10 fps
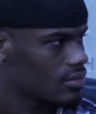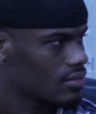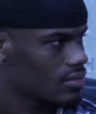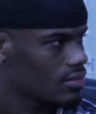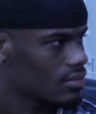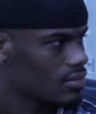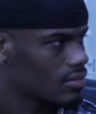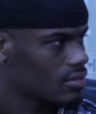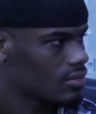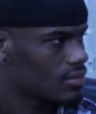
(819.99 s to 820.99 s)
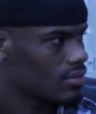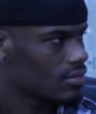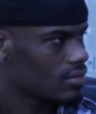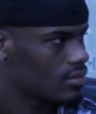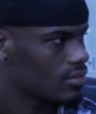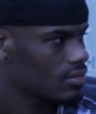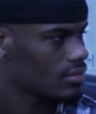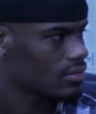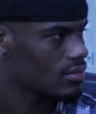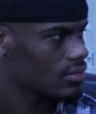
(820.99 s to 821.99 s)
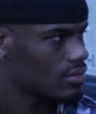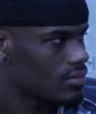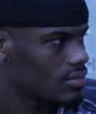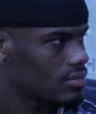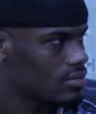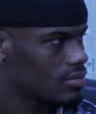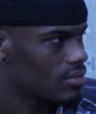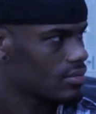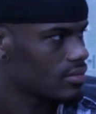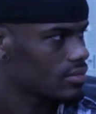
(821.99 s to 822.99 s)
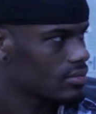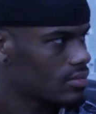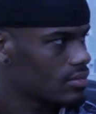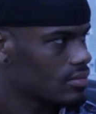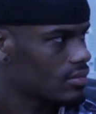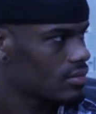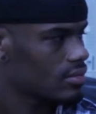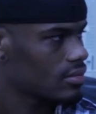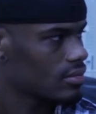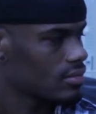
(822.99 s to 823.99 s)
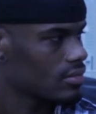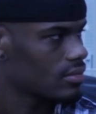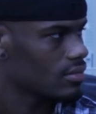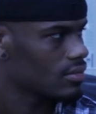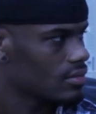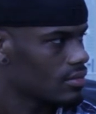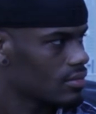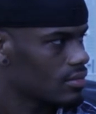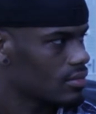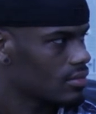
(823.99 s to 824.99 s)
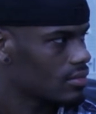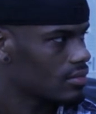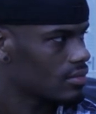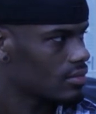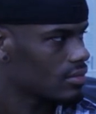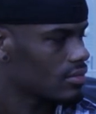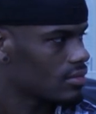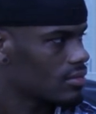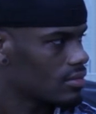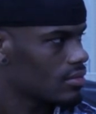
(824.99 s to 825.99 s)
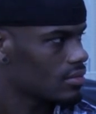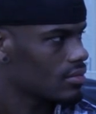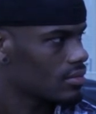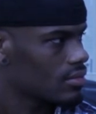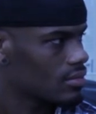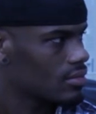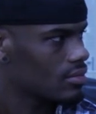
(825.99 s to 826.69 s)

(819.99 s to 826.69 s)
The person shown says nothing.